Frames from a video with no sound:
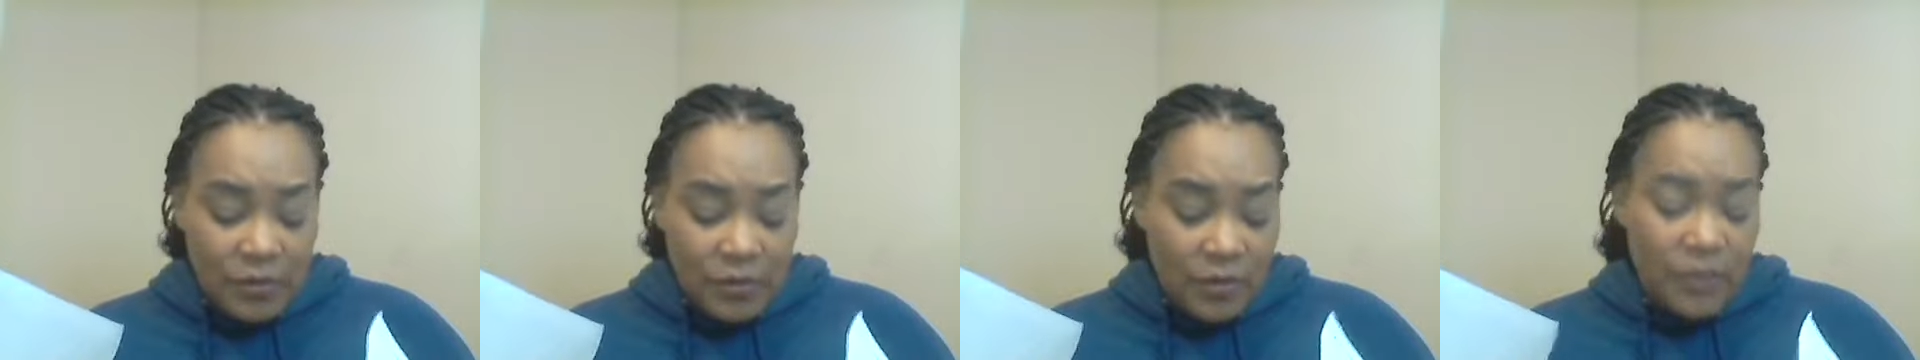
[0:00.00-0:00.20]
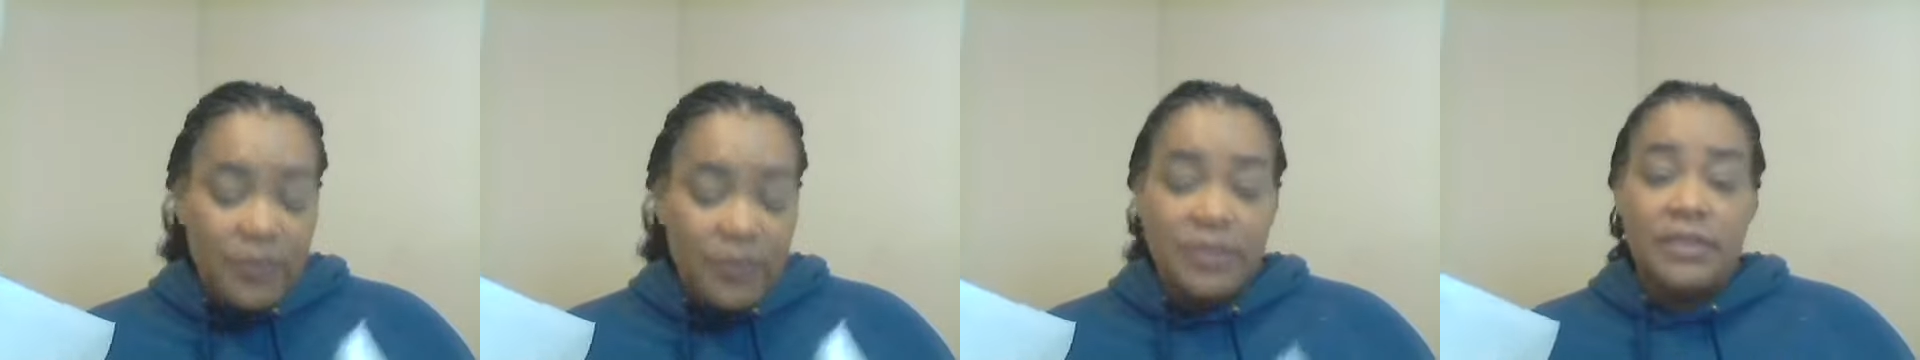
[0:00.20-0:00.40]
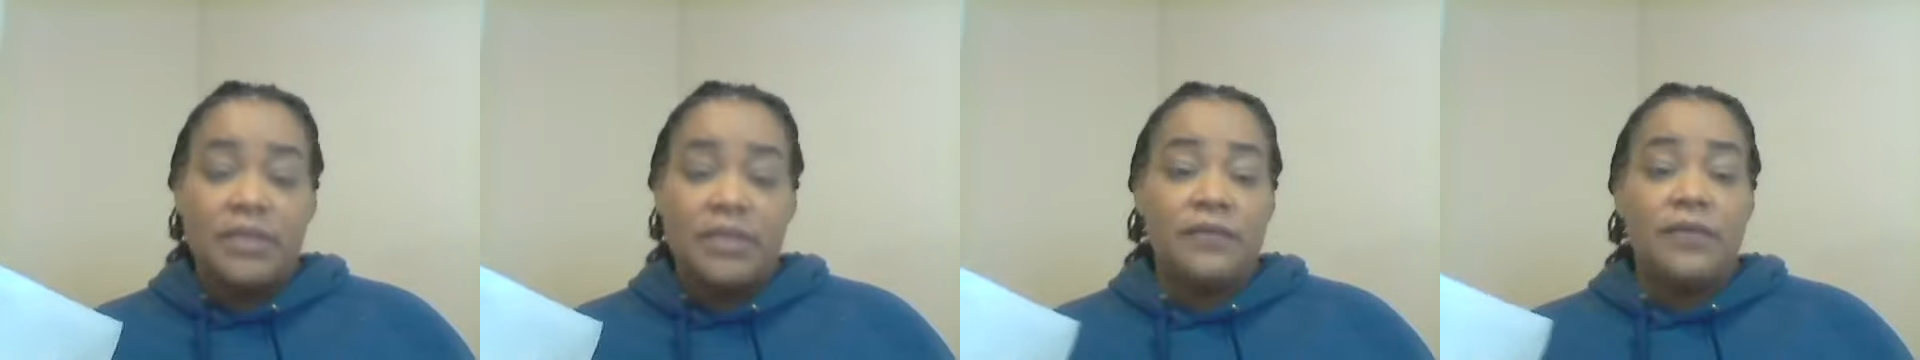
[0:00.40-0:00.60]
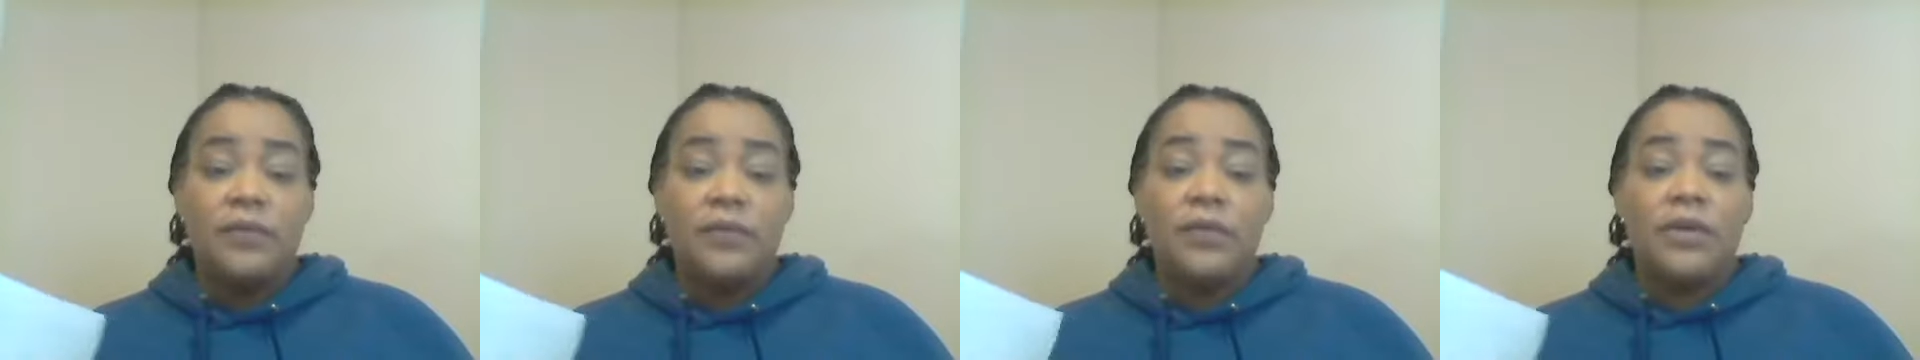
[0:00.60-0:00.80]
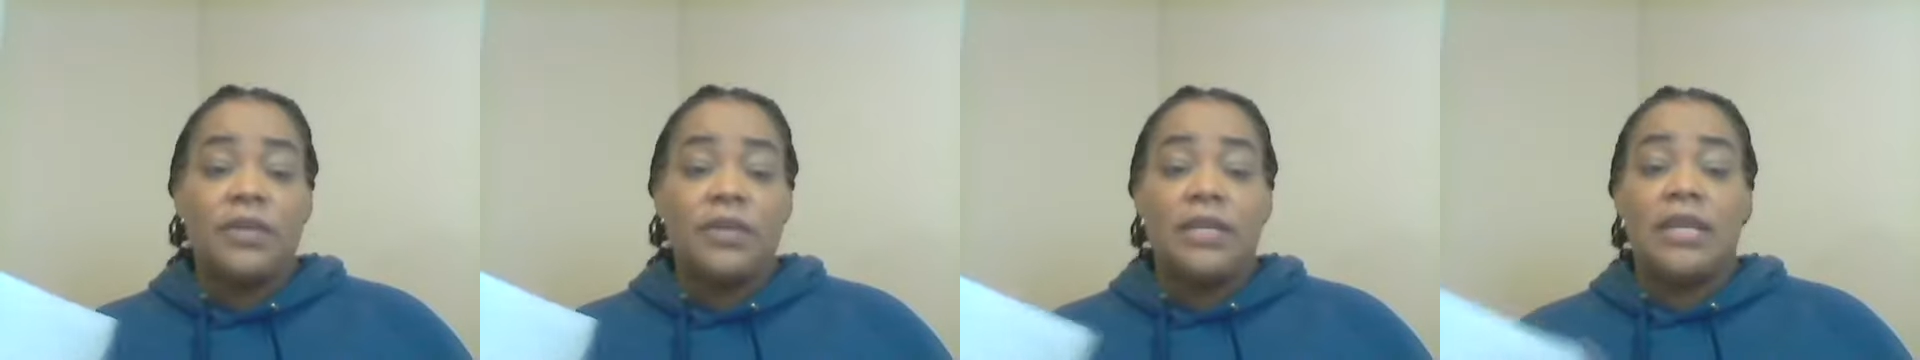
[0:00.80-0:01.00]
we wasn't even
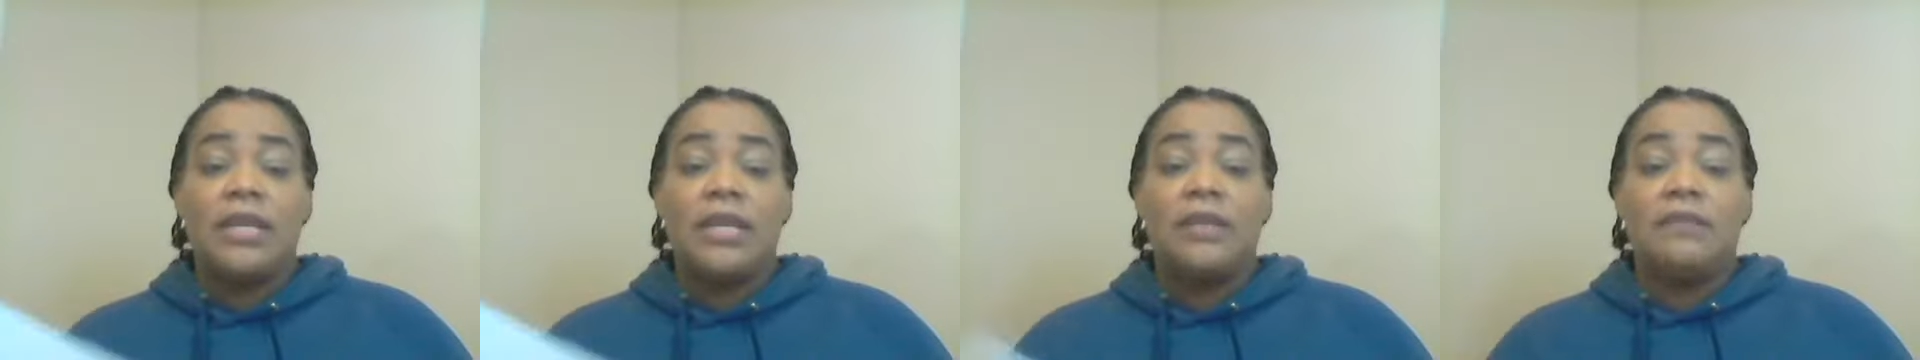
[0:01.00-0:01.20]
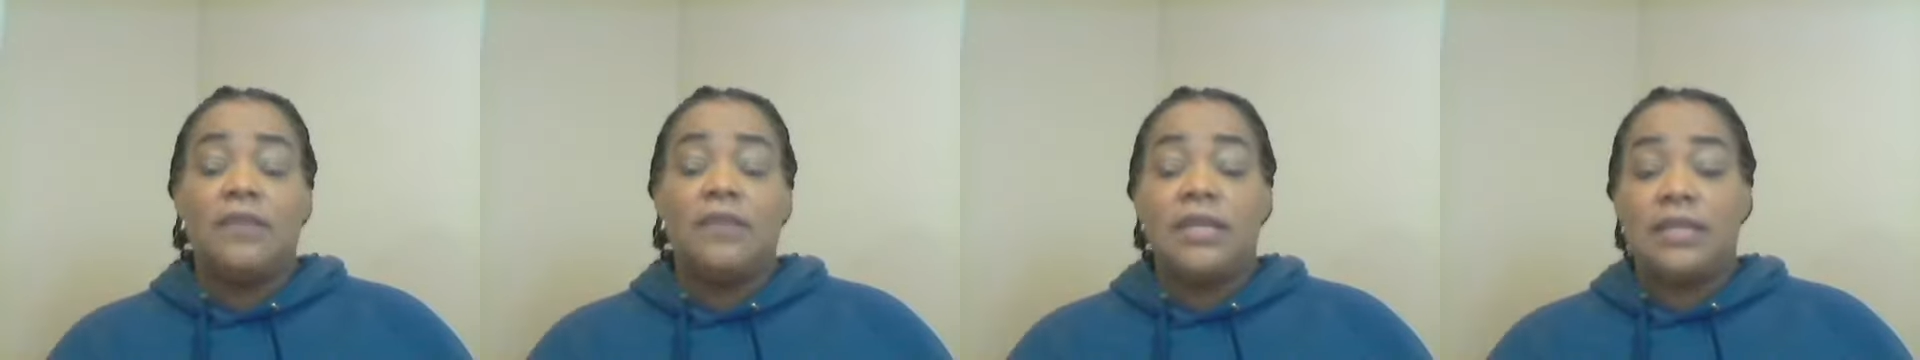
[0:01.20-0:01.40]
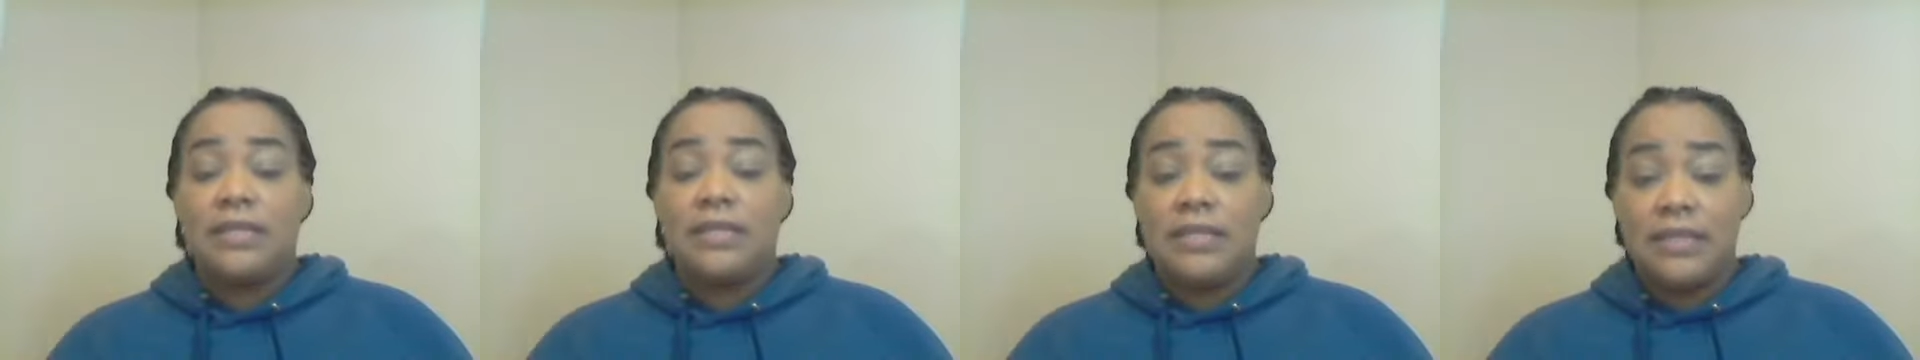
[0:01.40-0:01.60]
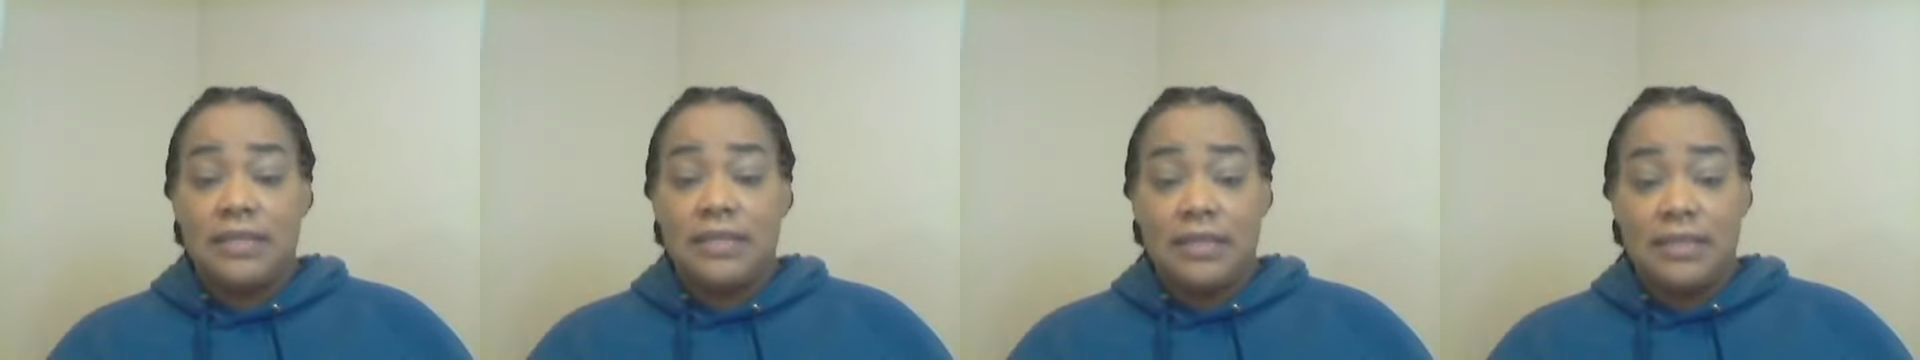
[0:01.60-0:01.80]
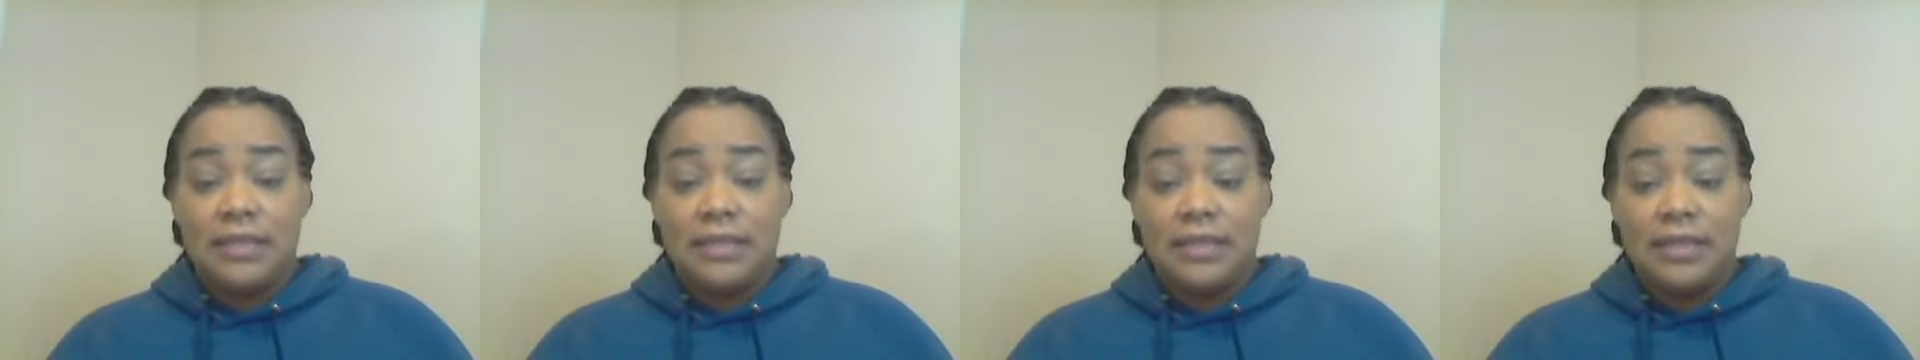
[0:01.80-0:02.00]
aware that he even
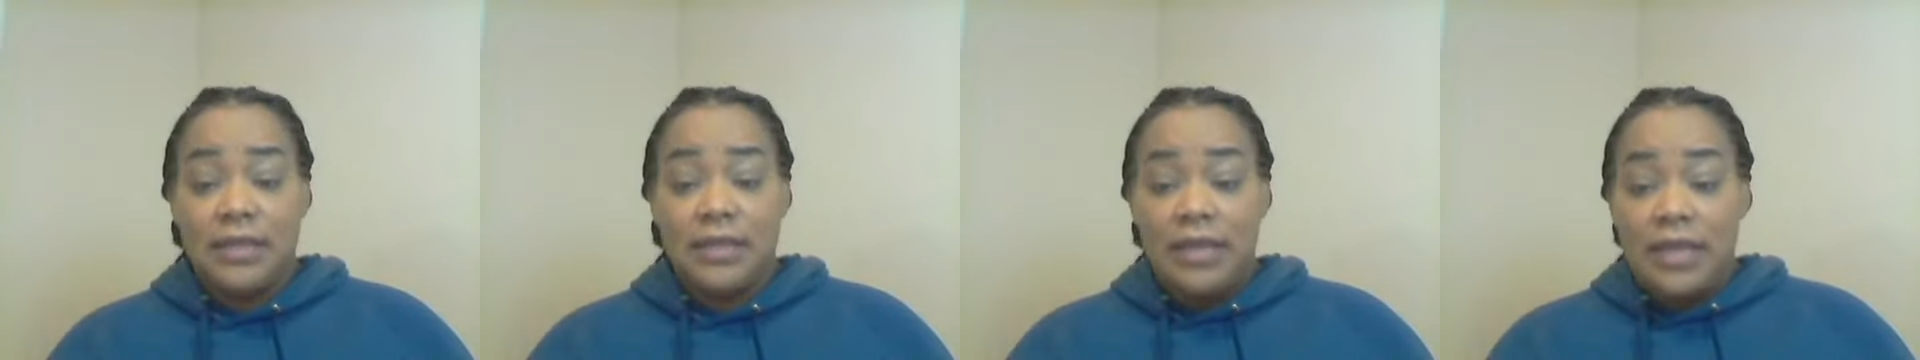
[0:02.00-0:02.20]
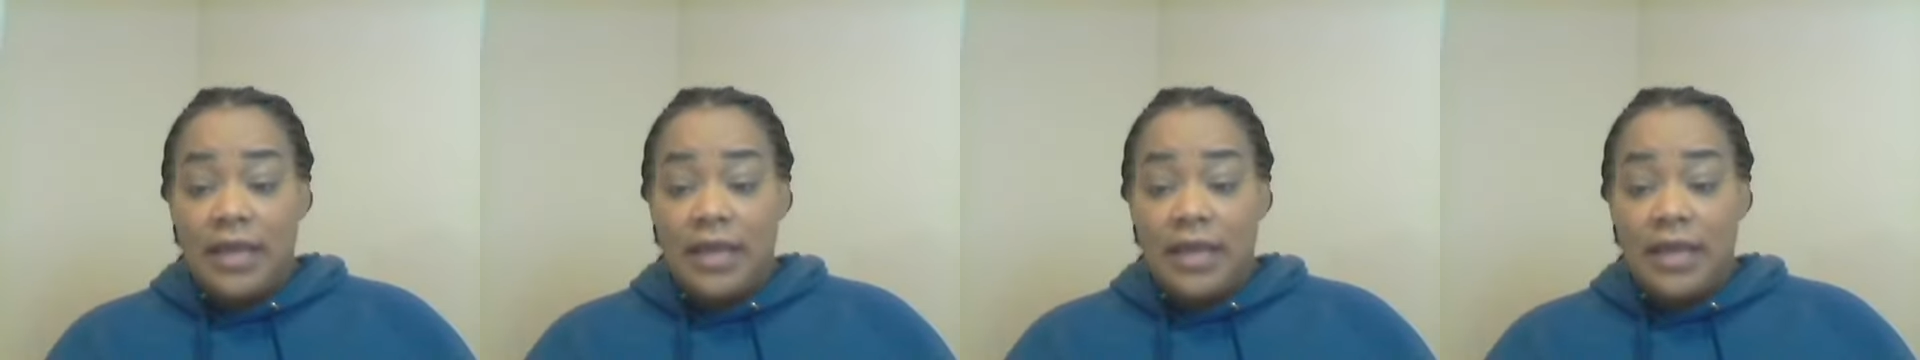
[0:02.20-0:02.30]
existed.